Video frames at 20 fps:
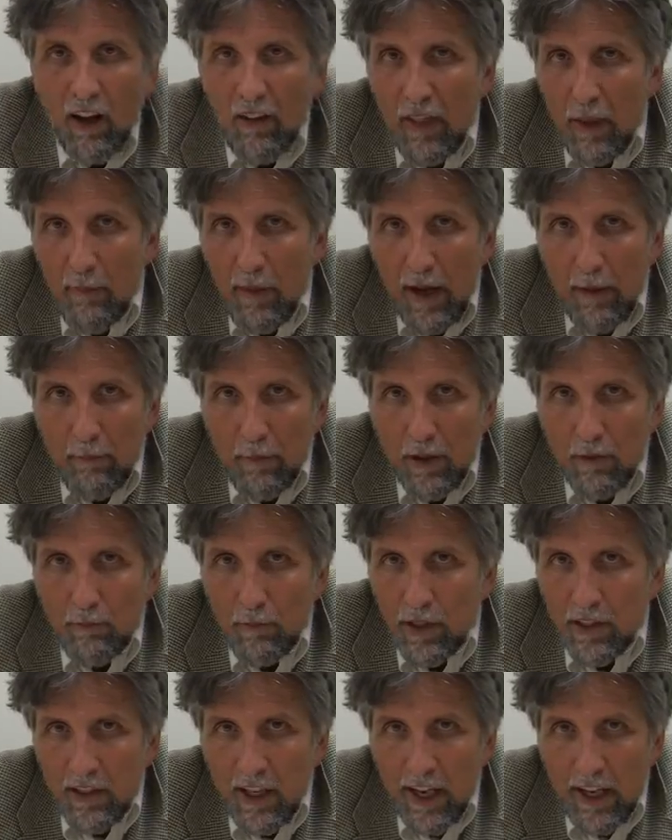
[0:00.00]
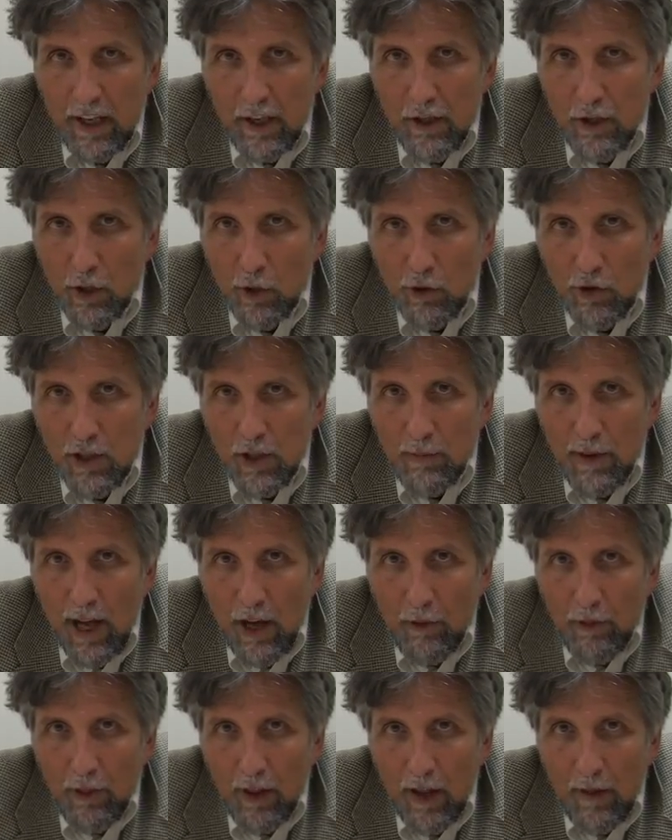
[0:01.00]
They made potato jokes
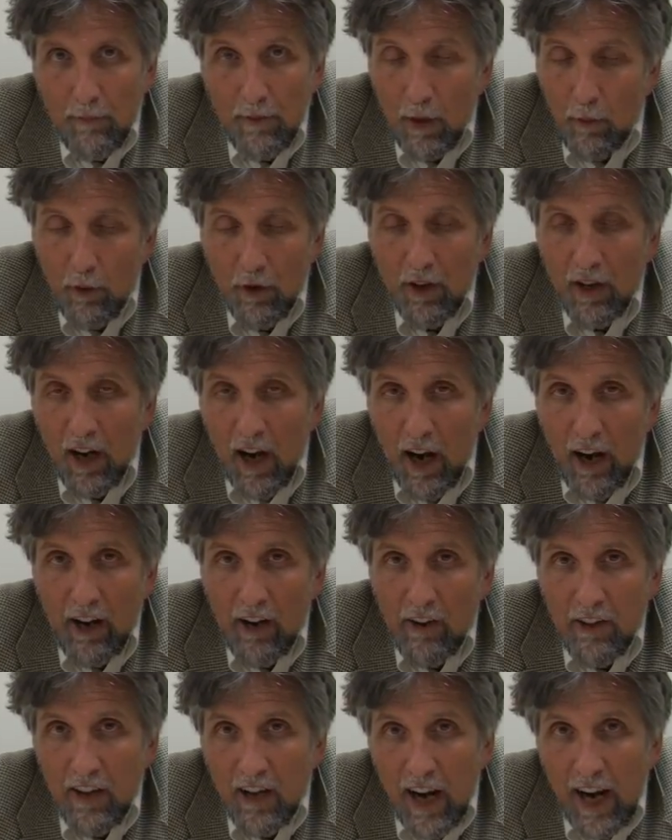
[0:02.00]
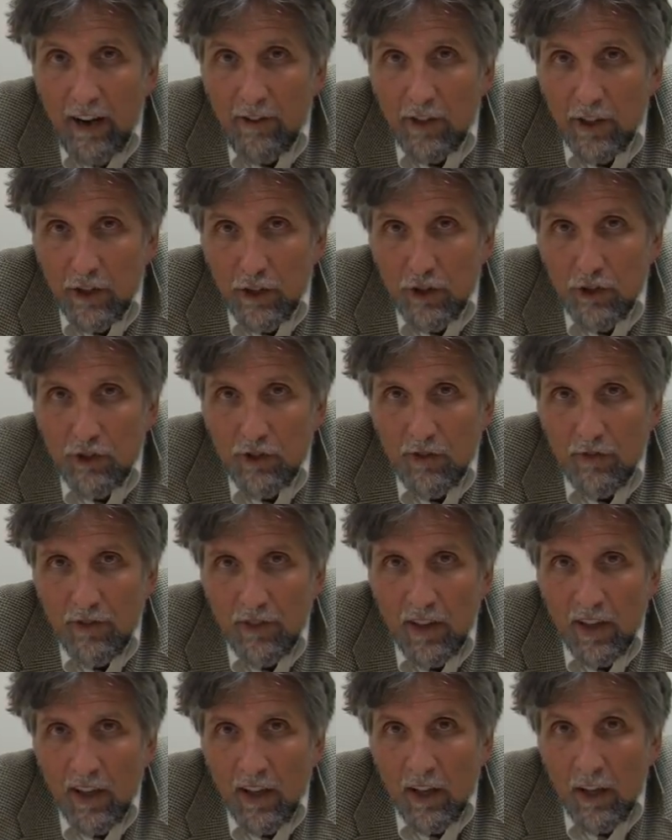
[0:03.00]
about them. They wouldn't hire the Irish.
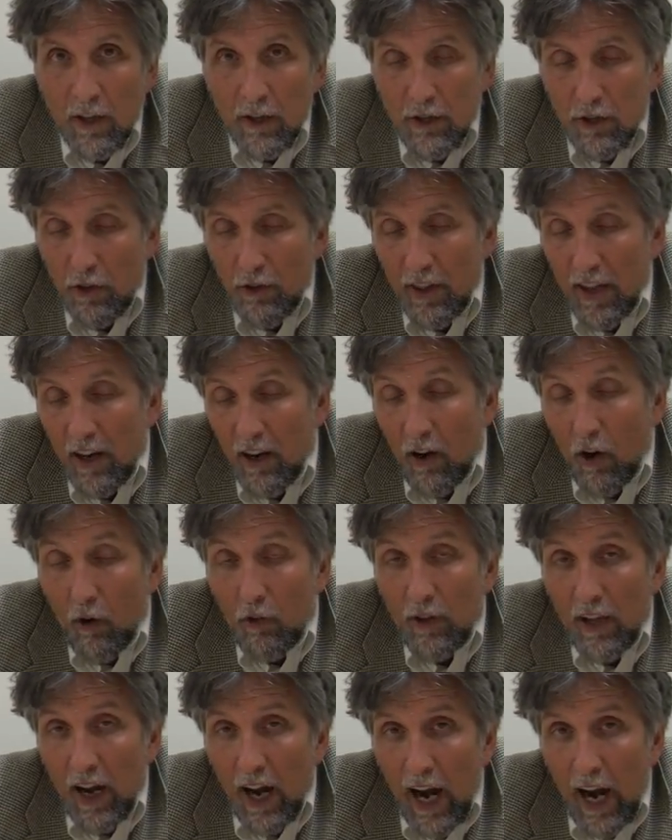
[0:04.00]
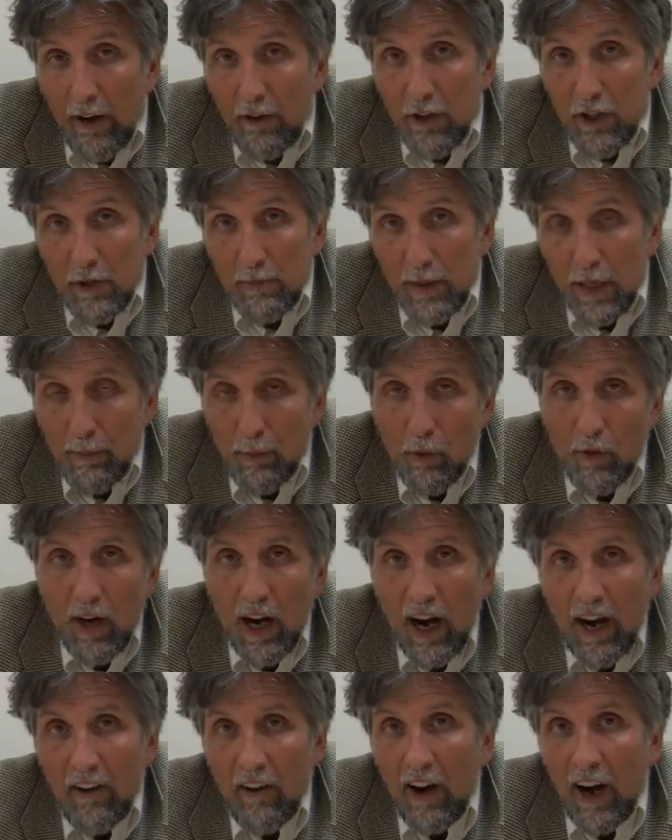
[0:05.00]
So then only Irish people
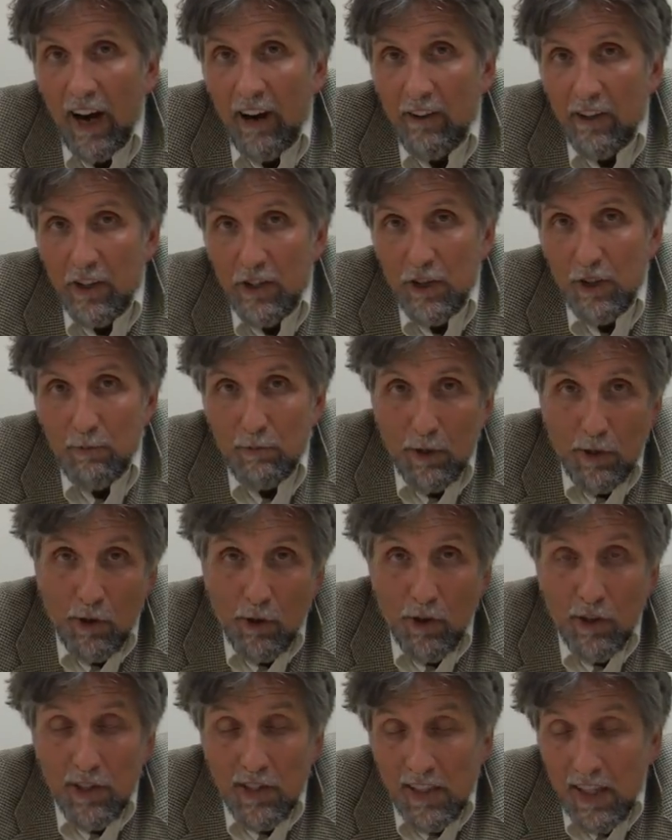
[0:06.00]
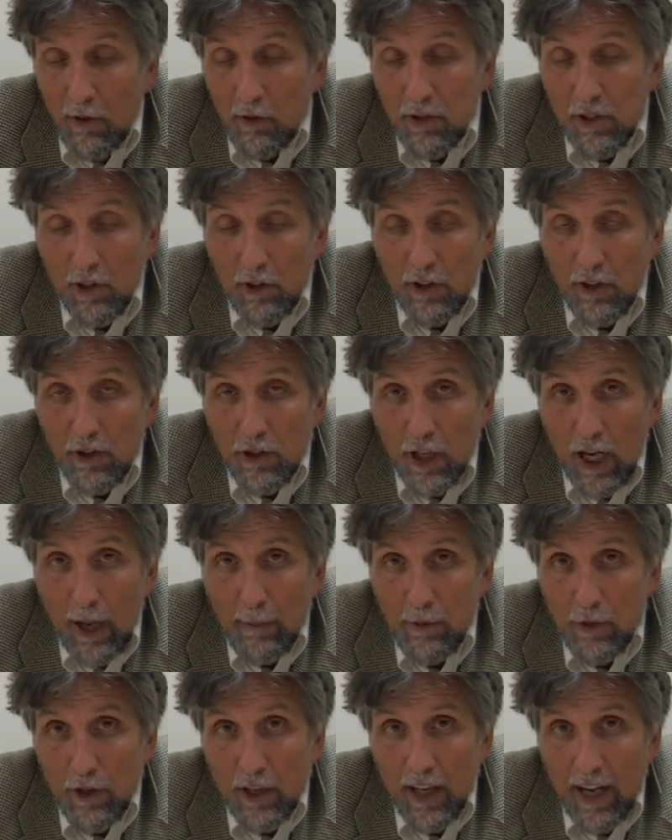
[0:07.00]
would hire Irish because that was the only
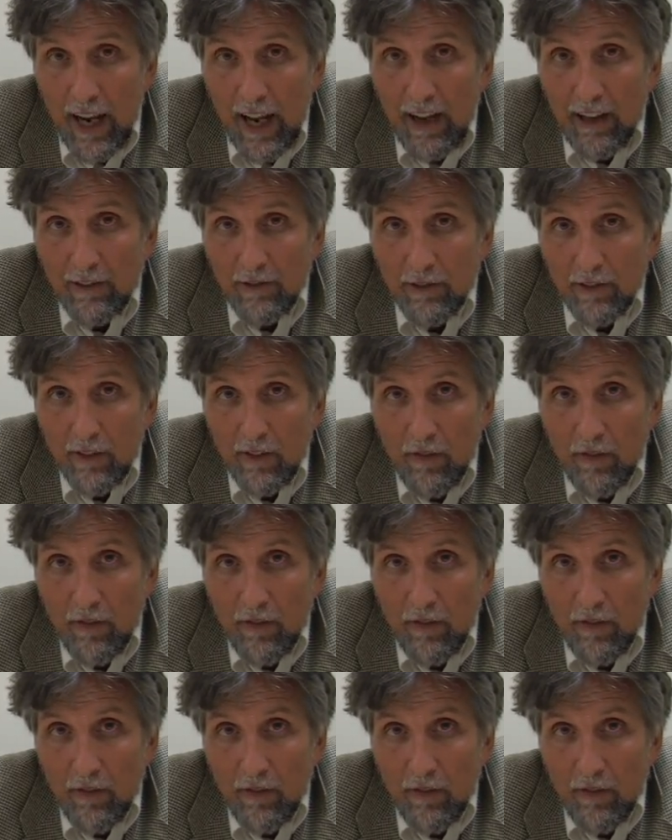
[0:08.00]
jobs you can have.